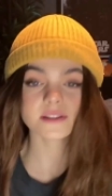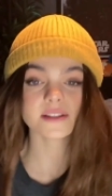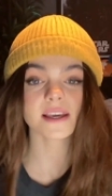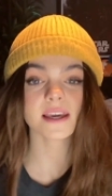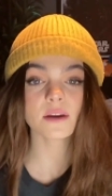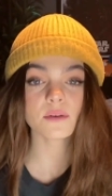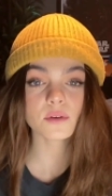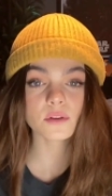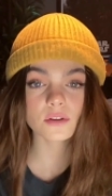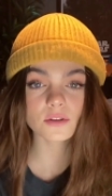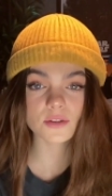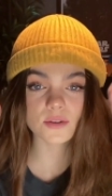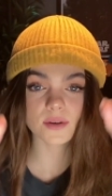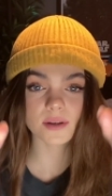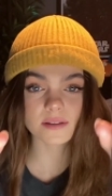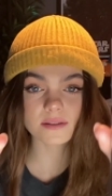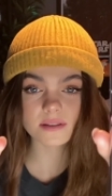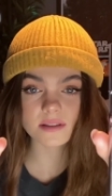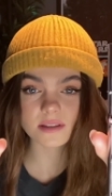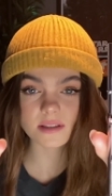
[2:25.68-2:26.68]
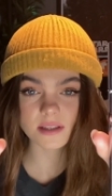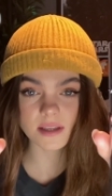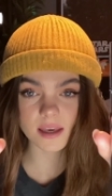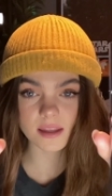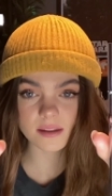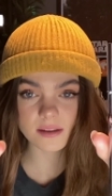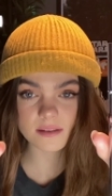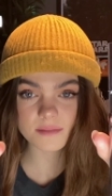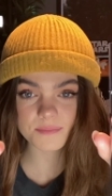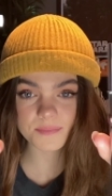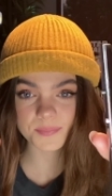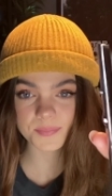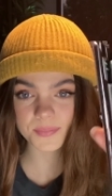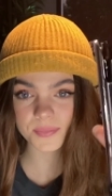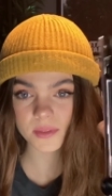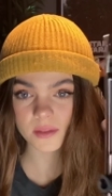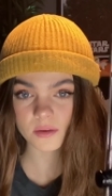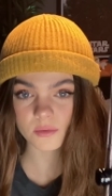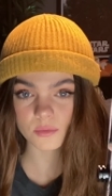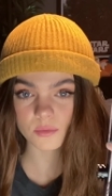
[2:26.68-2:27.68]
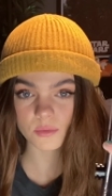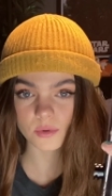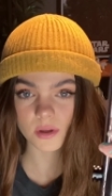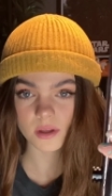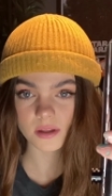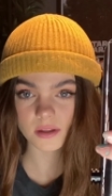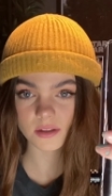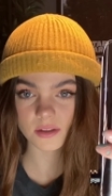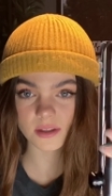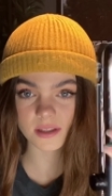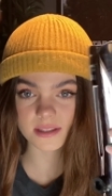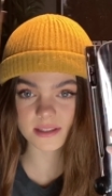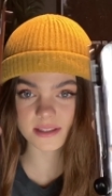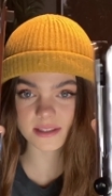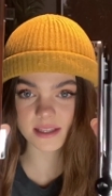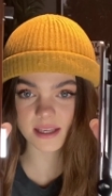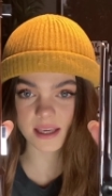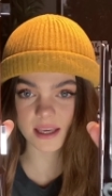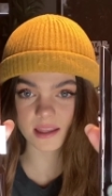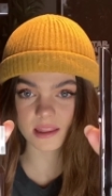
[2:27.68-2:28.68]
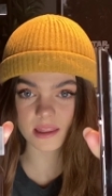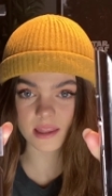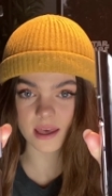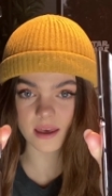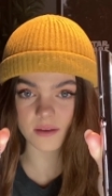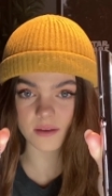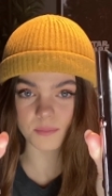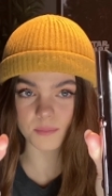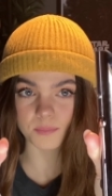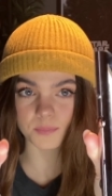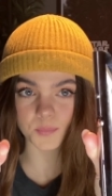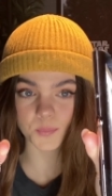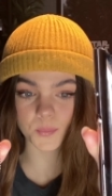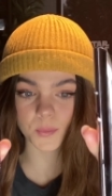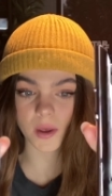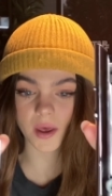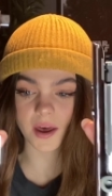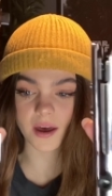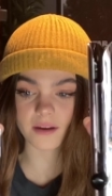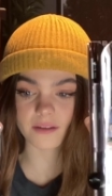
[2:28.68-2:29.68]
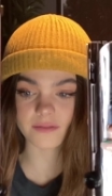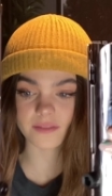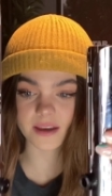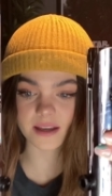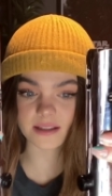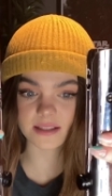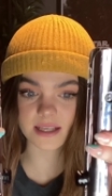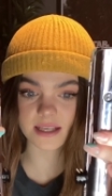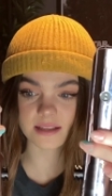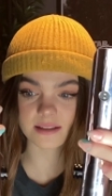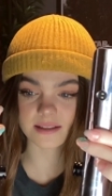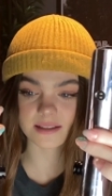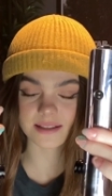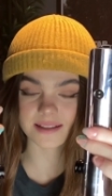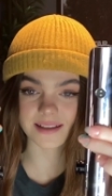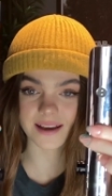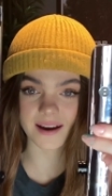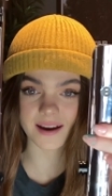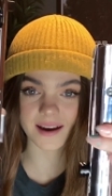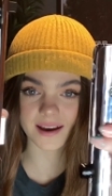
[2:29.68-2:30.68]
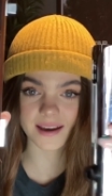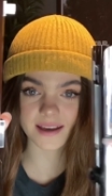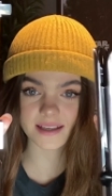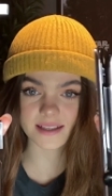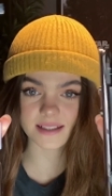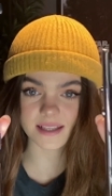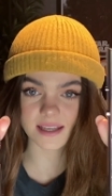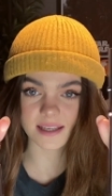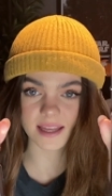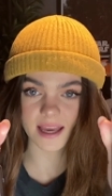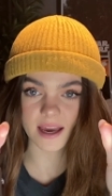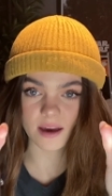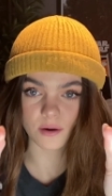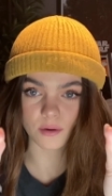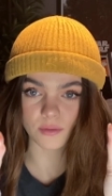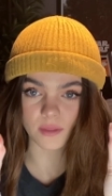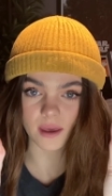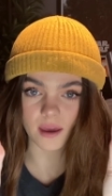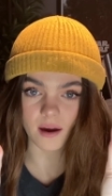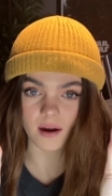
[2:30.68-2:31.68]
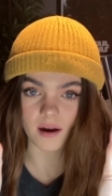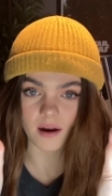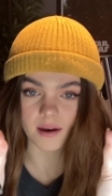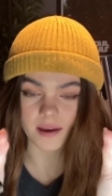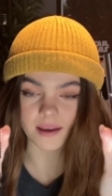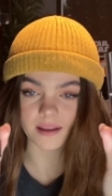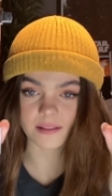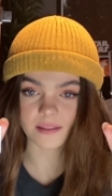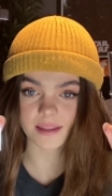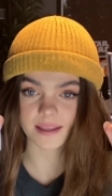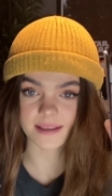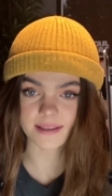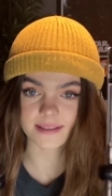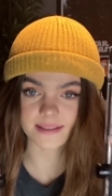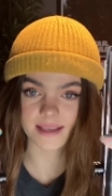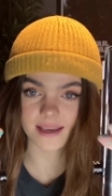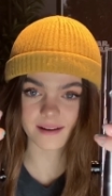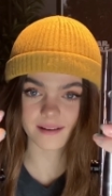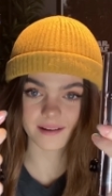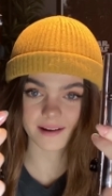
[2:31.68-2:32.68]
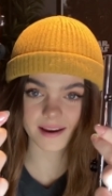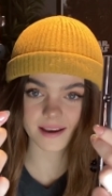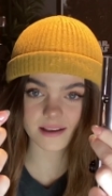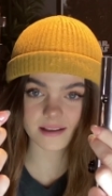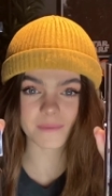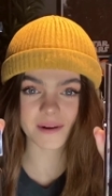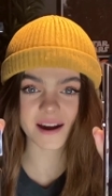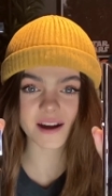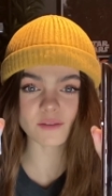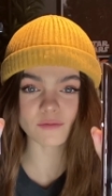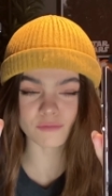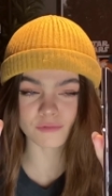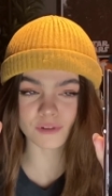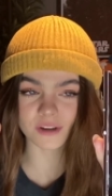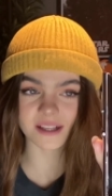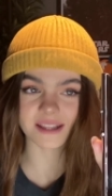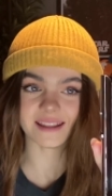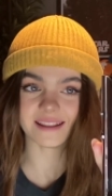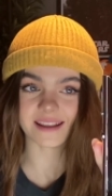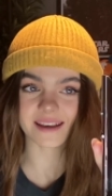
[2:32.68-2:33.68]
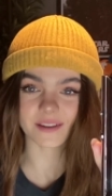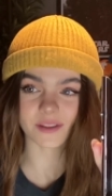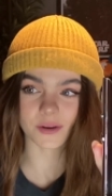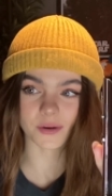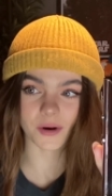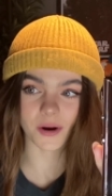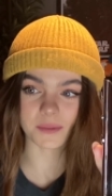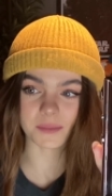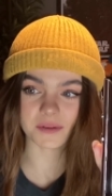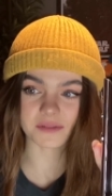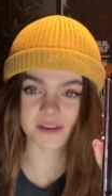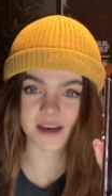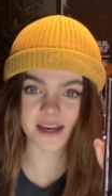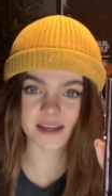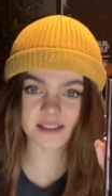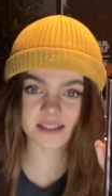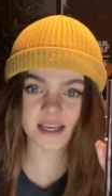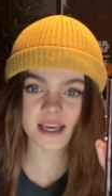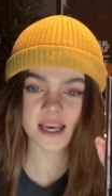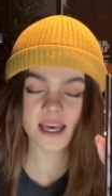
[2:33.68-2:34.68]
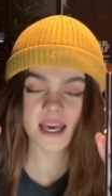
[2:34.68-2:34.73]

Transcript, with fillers: So here are the two hilts together. You can see they're perfect in size and how they are in the series. I really like the chrome effect.